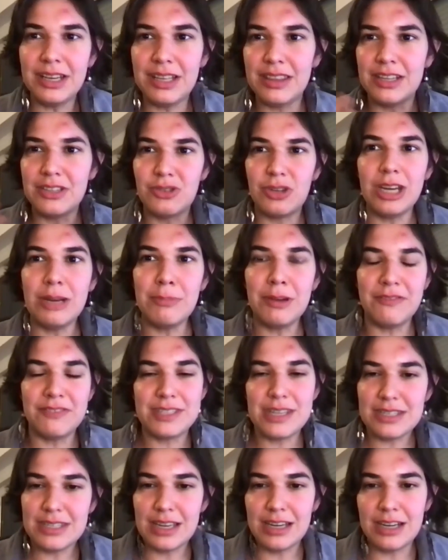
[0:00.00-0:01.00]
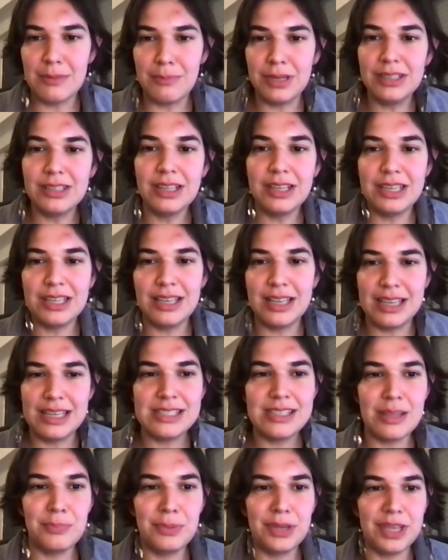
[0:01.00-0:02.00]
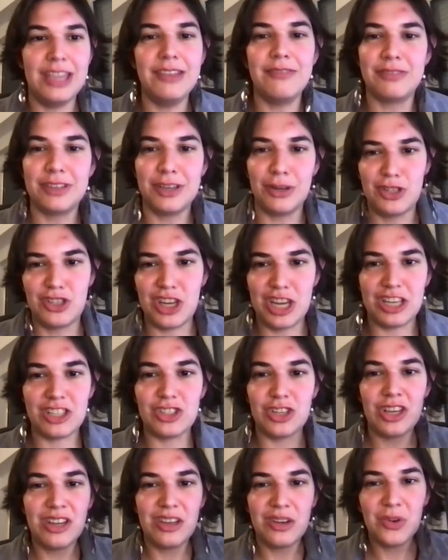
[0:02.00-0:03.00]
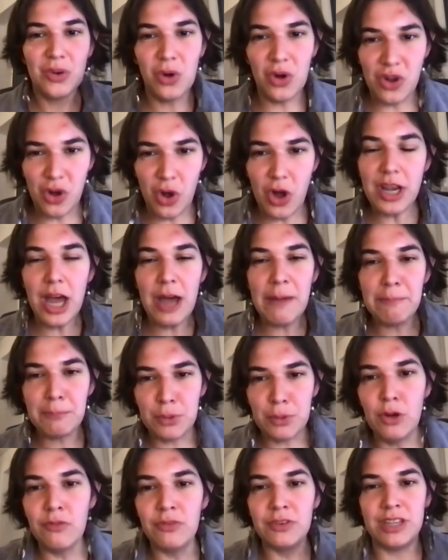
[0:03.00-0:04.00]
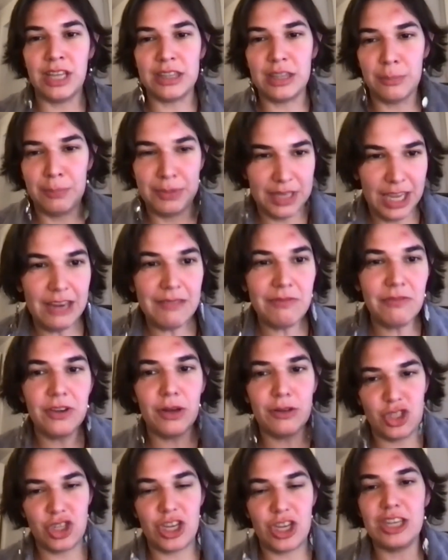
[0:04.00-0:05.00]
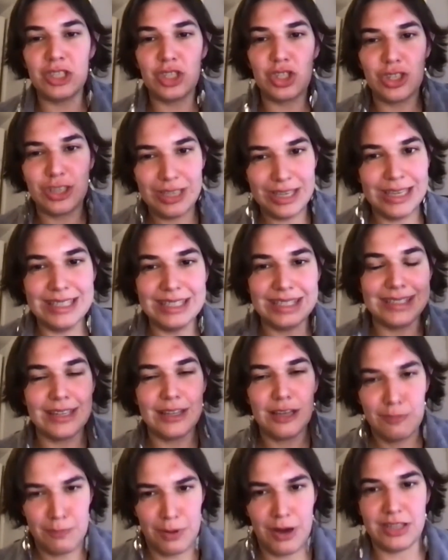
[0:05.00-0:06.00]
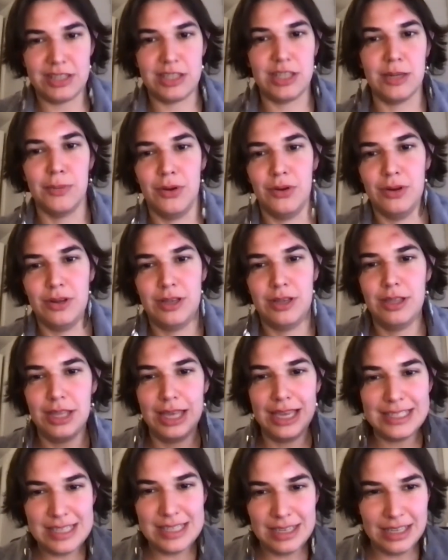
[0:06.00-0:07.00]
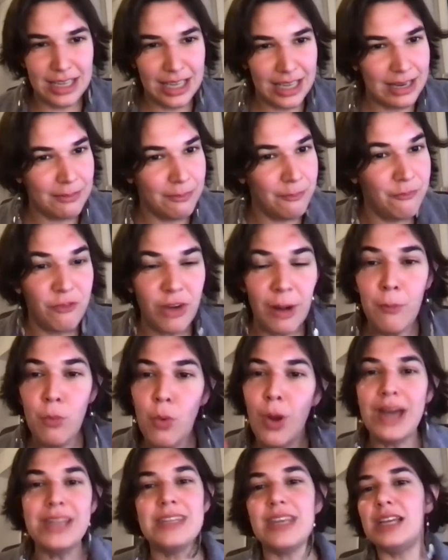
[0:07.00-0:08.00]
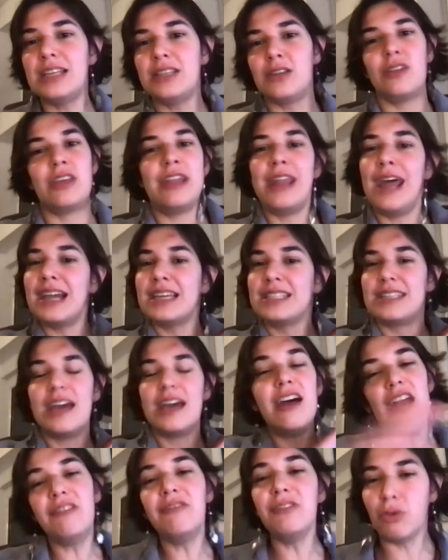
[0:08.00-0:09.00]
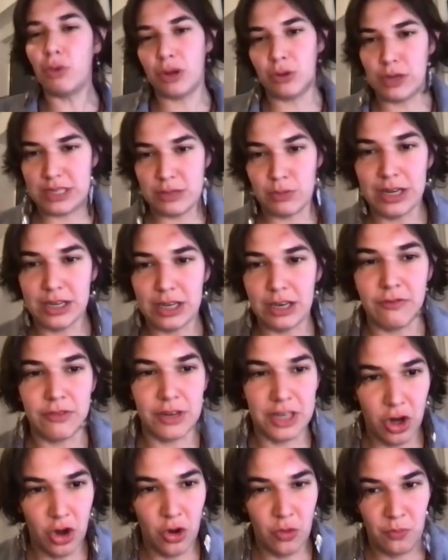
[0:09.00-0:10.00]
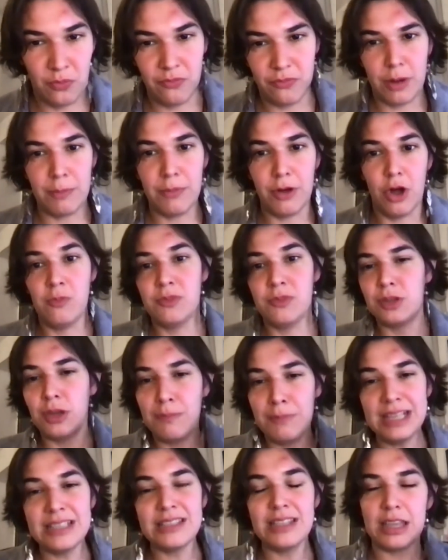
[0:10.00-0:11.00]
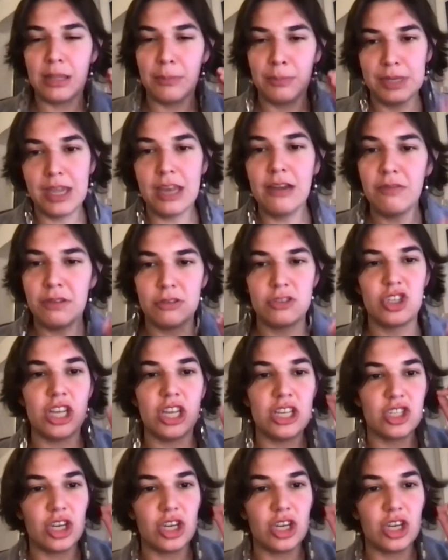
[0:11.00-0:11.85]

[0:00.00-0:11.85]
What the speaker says: the dream of sustainability is the behavioral change. Corona proved that the behavioral change is possible. It from one day to the next, everyone was working from home. So it means that the behavioral change